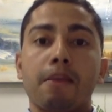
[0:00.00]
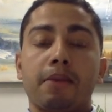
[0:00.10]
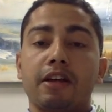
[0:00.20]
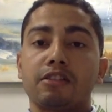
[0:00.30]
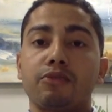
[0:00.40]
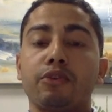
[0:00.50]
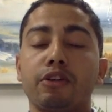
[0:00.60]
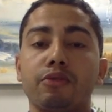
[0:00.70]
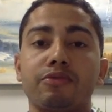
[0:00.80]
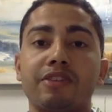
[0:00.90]
because of
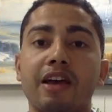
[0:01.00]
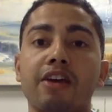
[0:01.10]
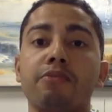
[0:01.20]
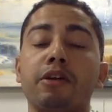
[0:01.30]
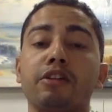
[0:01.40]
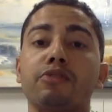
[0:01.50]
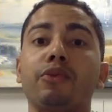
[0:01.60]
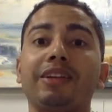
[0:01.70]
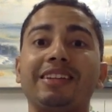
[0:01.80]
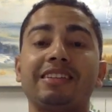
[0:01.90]
what you said, because of
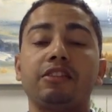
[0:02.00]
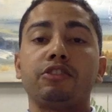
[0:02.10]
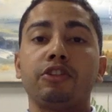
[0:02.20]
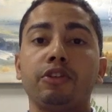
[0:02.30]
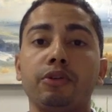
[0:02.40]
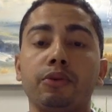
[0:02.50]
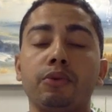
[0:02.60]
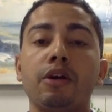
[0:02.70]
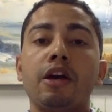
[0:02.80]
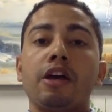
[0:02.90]
what they said to
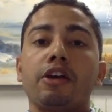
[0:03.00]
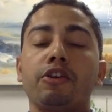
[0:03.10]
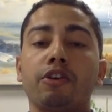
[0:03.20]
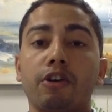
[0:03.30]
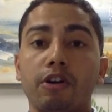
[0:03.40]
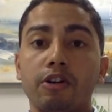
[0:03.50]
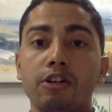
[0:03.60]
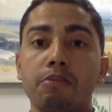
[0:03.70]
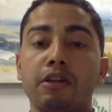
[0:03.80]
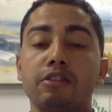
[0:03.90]
you. You're
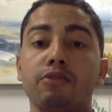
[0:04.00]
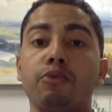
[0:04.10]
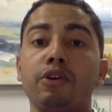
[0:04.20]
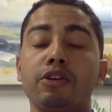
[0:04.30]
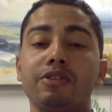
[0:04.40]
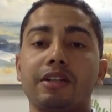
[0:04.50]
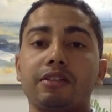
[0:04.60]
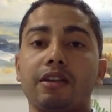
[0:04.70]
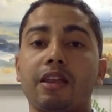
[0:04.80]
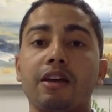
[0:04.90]
hurt because of what you said
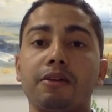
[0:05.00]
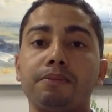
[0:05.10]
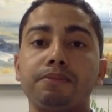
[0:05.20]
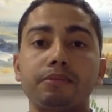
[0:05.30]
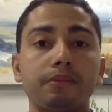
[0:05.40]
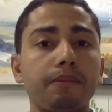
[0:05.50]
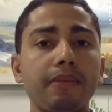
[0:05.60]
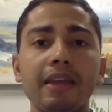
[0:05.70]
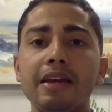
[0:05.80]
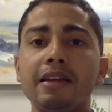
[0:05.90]
to them.
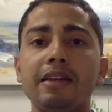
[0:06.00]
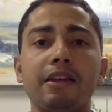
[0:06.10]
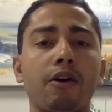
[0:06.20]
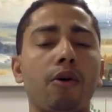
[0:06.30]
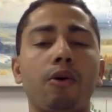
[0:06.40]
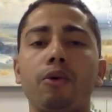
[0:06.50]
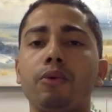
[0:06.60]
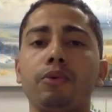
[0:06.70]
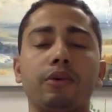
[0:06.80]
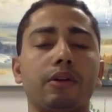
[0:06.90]
And the
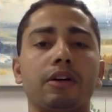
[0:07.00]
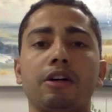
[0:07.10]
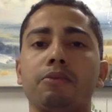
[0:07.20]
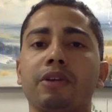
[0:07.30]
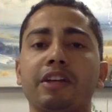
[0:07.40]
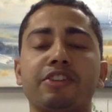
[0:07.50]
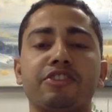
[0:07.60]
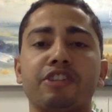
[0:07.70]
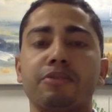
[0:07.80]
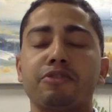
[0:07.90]
whole
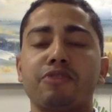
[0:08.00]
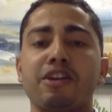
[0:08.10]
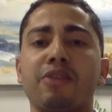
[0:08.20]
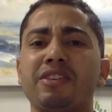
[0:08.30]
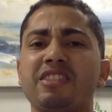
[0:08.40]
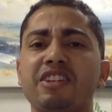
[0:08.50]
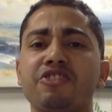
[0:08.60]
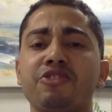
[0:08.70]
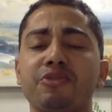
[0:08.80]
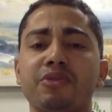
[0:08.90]
relationship just right now with this
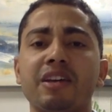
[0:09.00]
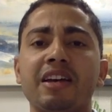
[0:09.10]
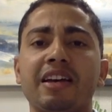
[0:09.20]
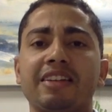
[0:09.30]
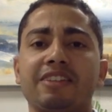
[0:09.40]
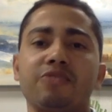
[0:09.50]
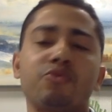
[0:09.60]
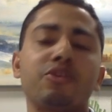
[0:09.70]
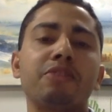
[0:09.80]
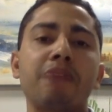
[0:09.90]
issue is at a
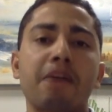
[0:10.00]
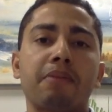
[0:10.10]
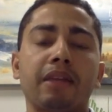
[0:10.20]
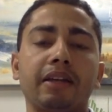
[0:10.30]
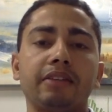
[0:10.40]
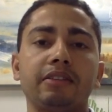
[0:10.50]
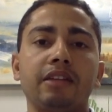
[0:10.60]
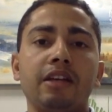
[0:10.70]
really bad place.